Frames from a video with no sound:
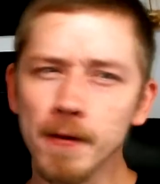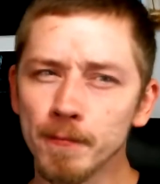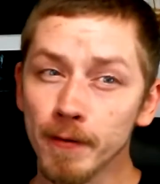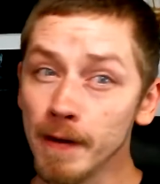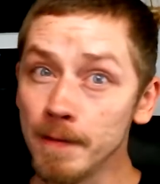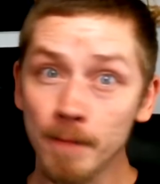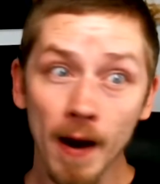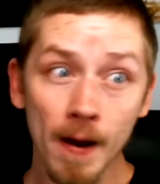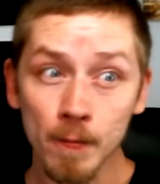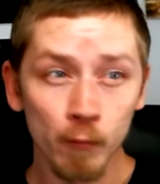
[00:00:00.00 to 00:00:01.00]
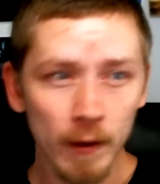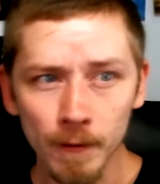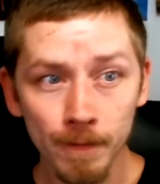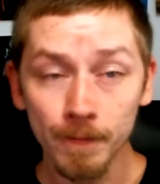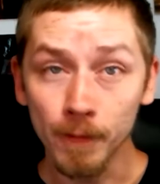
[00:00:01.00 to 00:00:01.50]
played by
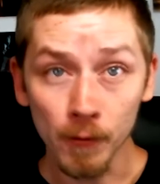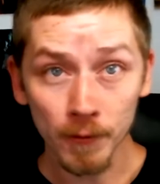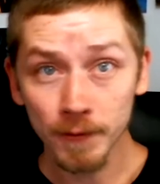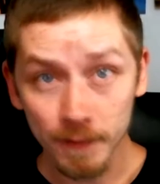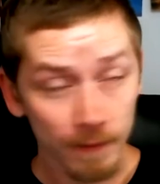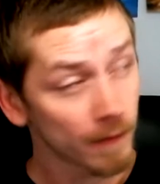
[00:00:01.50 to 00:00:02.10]
Will Forte,